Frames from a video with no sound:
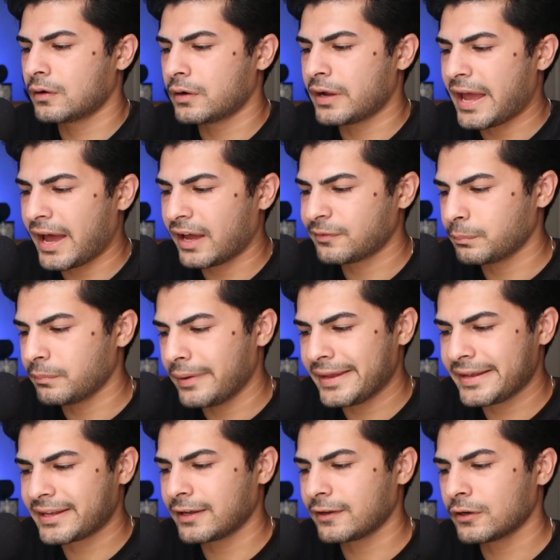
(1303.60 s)
at
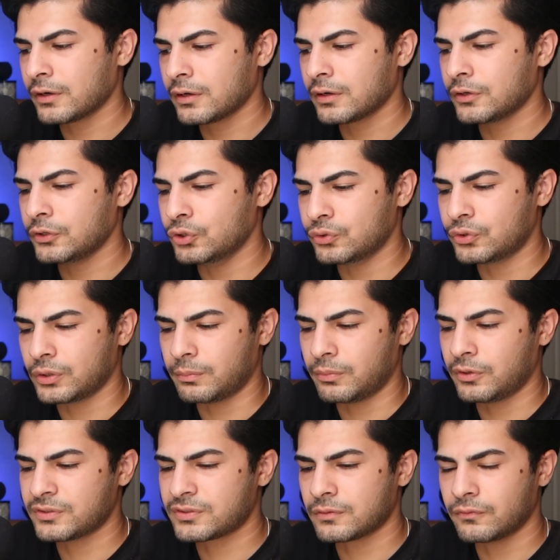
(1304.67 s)
making YouTube
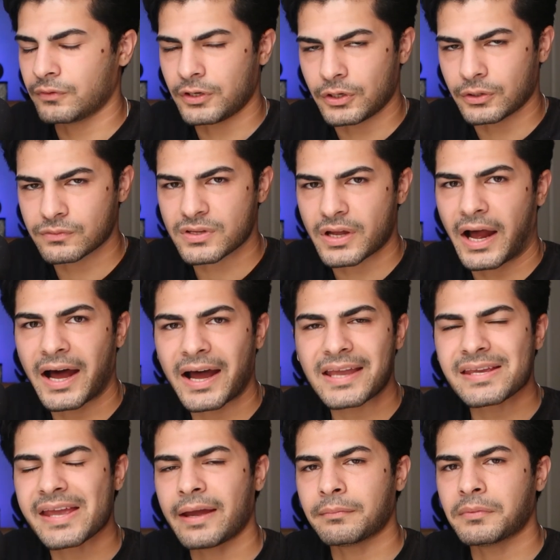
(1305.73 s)
videos. I
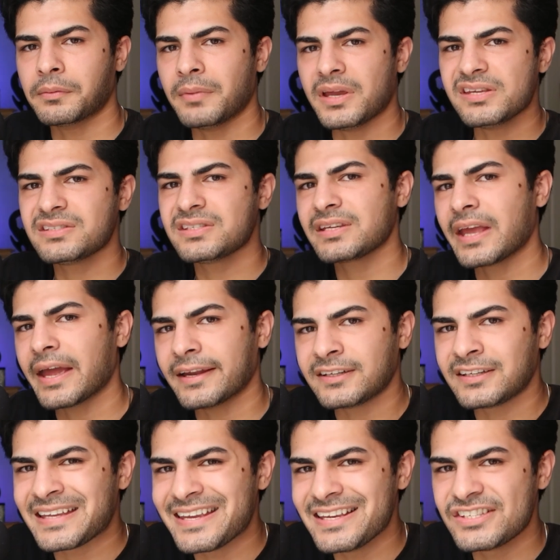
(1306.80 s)
am amazing at
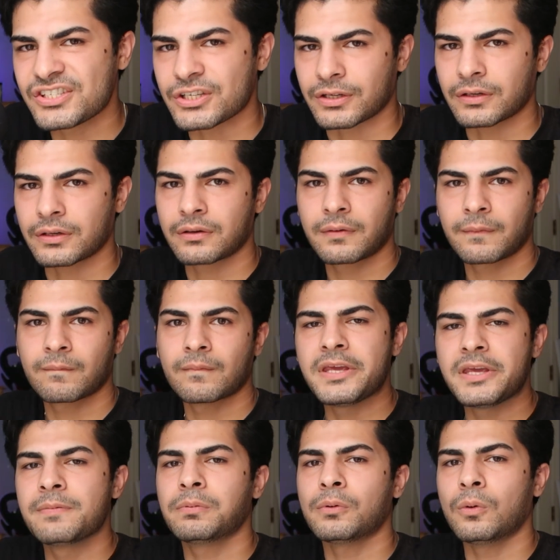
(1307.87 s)
teaching
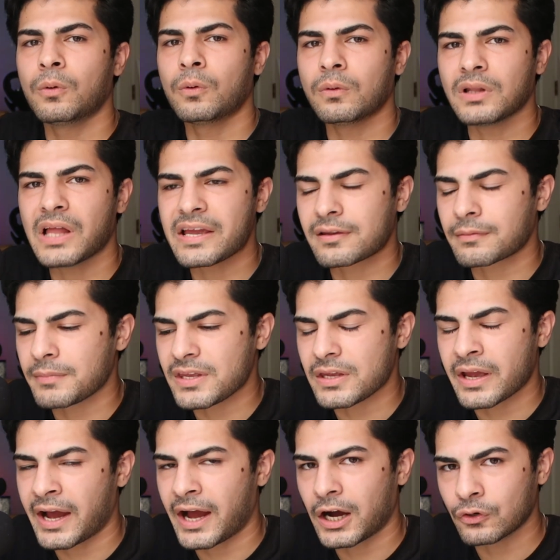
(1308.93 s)
people like me
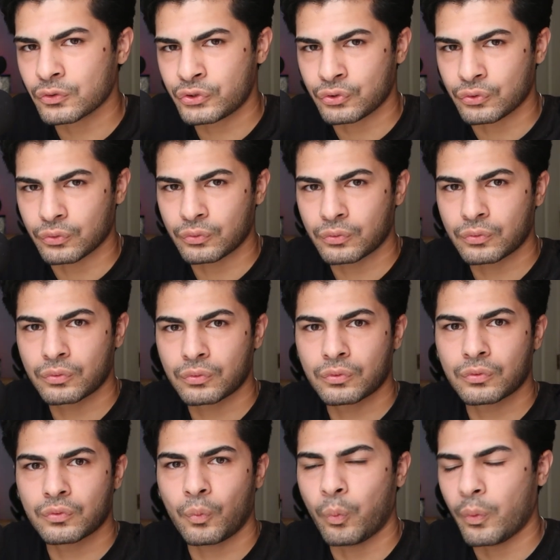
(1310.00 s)
how to
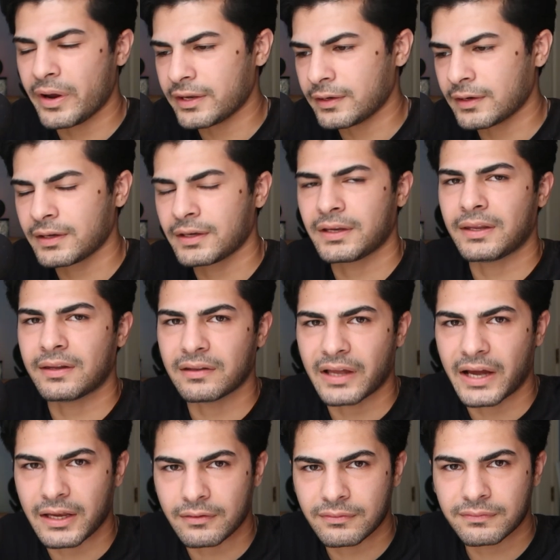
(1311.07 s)
win in
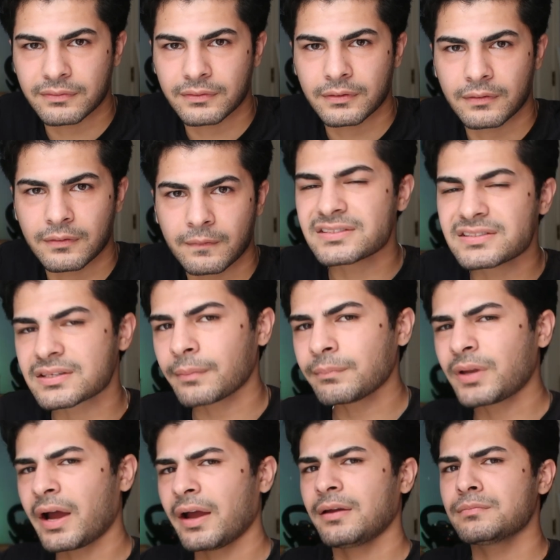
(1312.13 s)
life. And
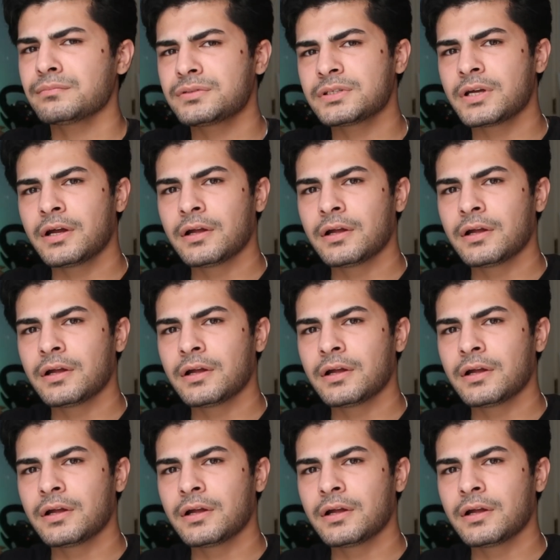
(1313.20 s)
sometimes